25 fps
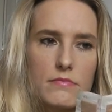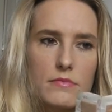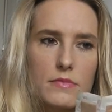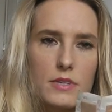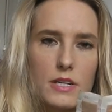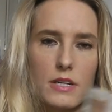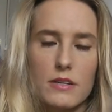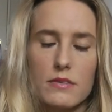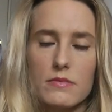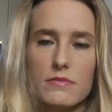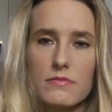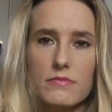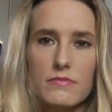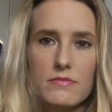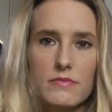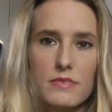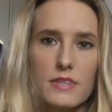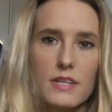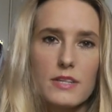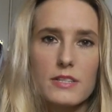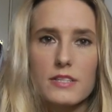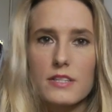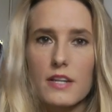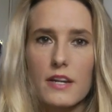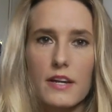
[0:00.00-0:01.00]
well,
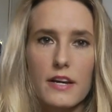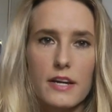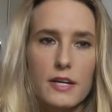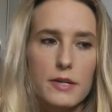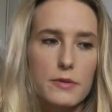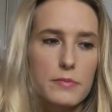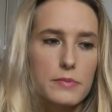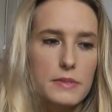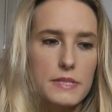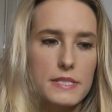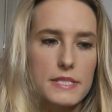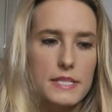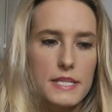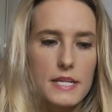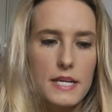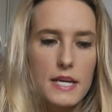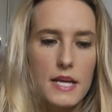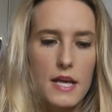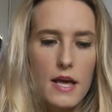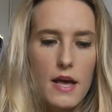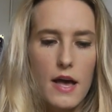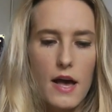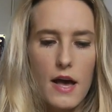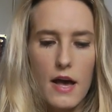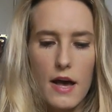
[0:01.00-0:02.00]
it's going to help, isn't it?
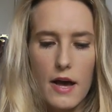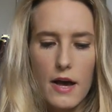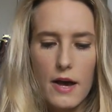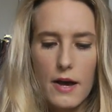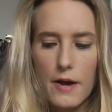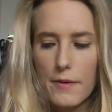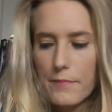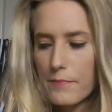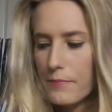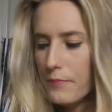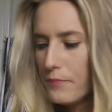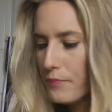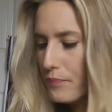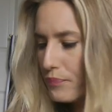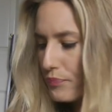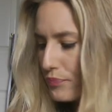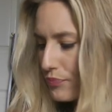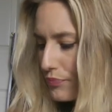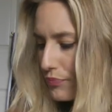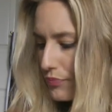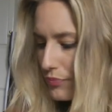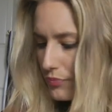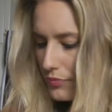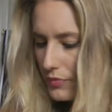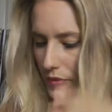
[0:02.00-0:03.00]
And
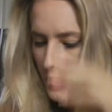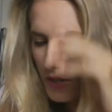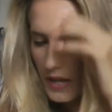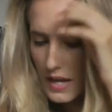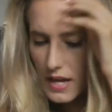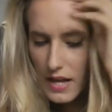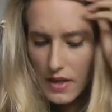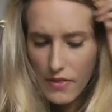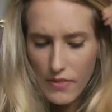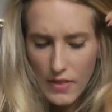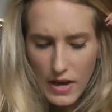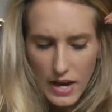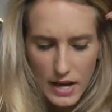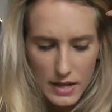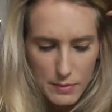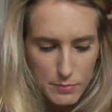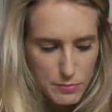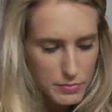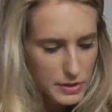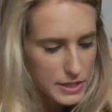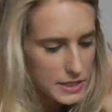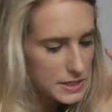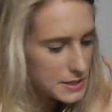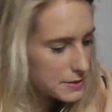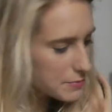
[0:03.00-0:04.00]
that
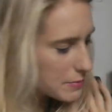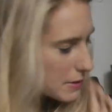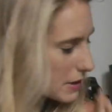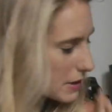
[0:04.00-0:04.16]
brings